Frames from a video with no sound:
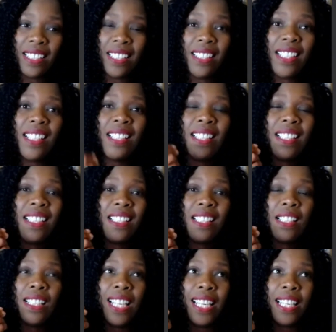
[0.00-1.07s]
This is
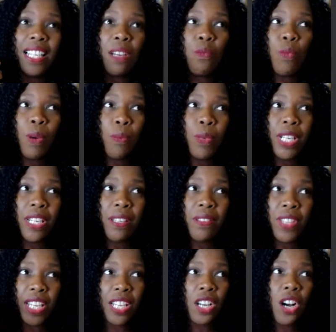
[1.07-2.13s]
like, and when we
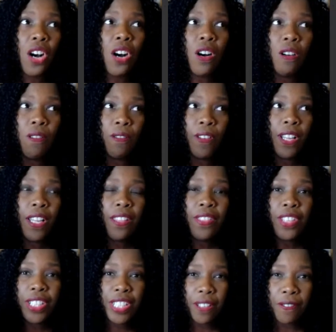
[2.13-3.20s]
think of
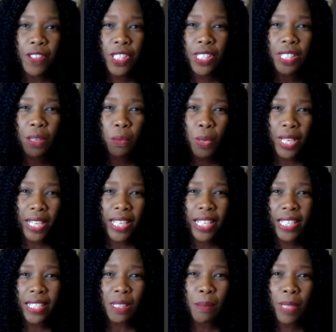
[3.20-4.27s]
the difference that we're
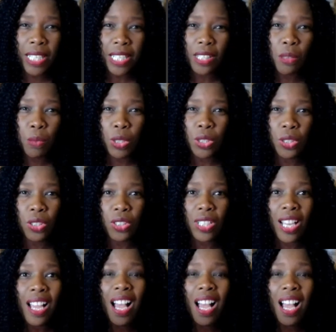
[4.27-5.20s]
here to make in the world,